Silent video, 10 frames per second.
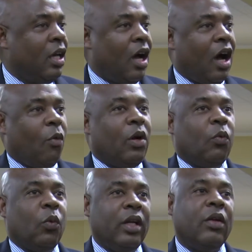Uh, we're
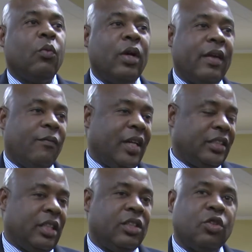really
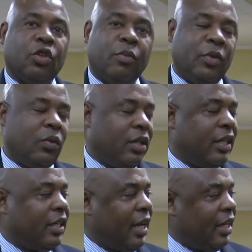reinvesting into the community
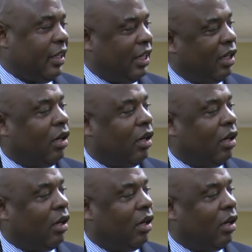to kind of get it